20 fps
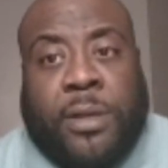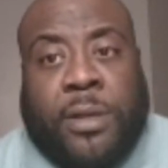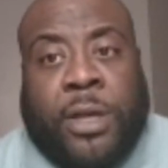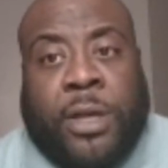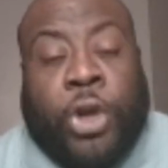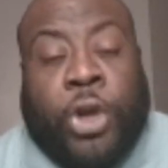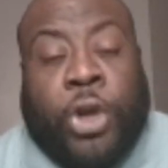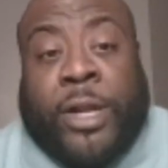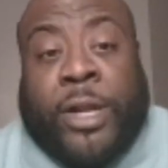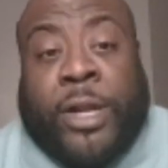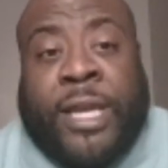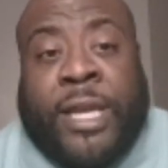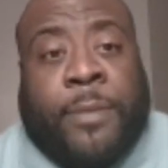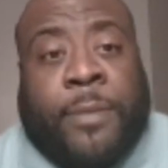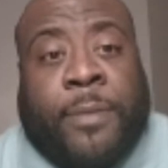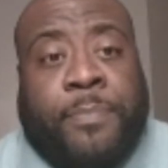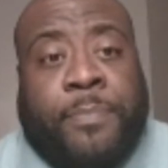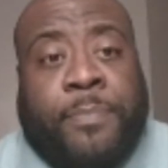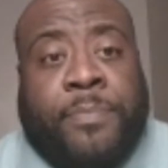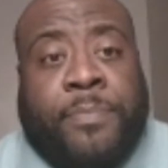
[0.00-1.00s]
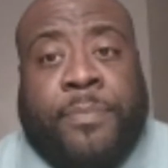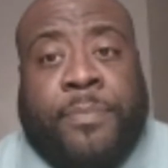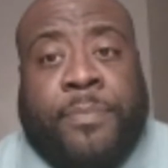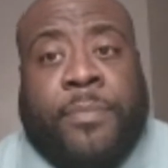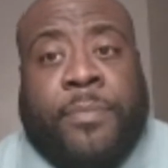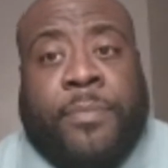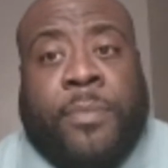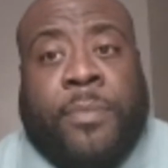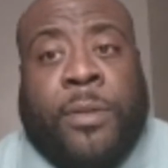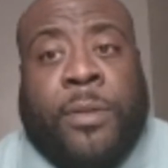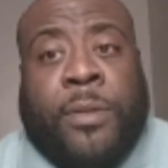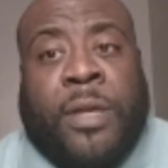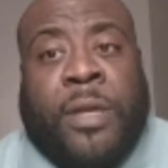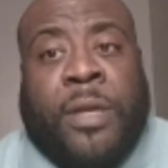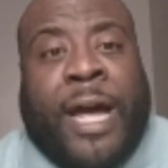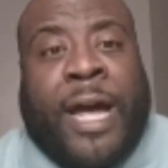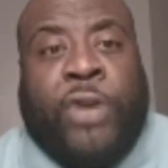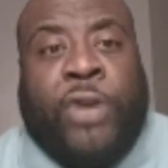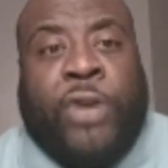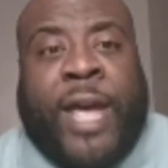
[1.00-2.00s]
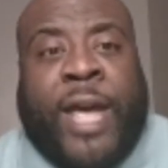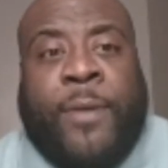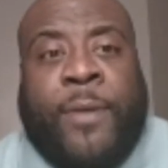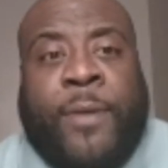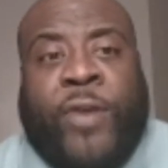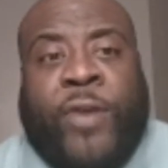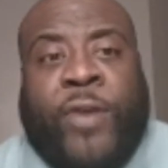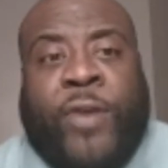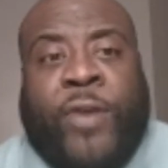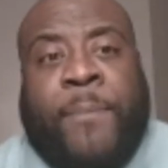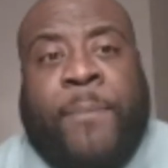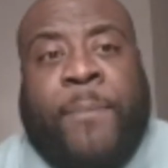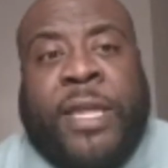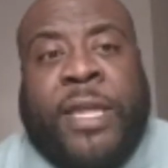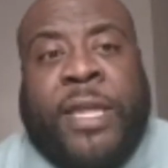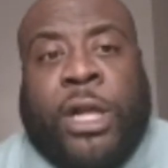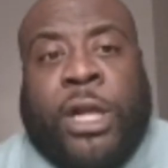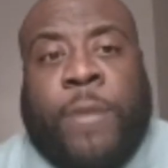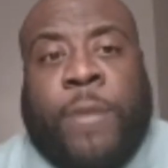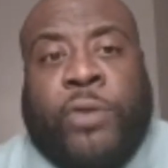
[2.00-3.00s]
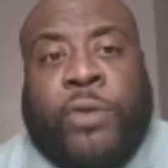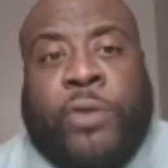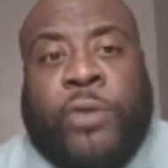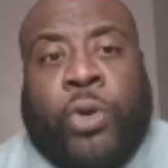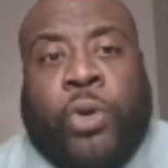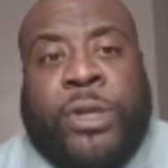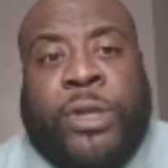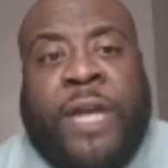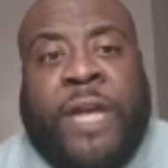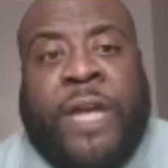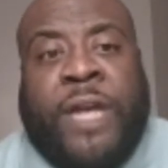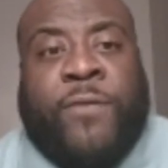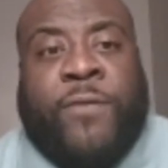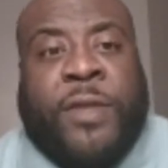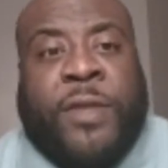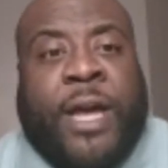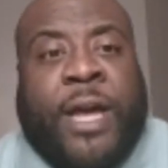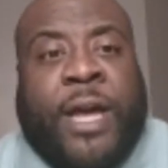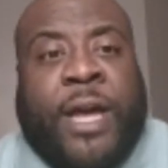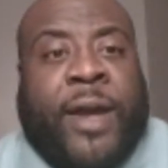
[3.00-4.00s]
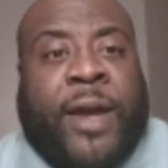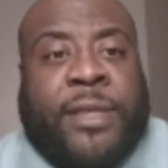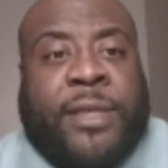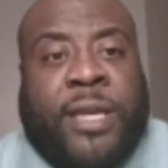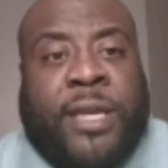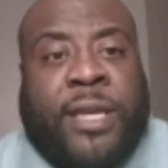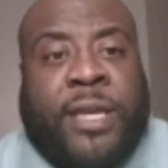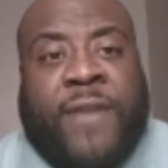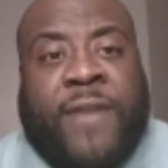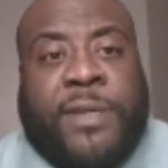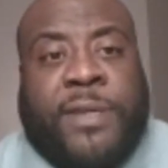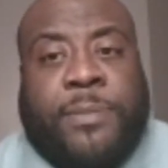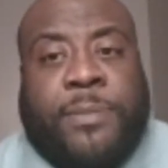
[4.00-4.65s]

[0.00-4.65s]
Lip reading: You're going to need him. Right. You can't beat the Clippers or Denver without Anthony Davis.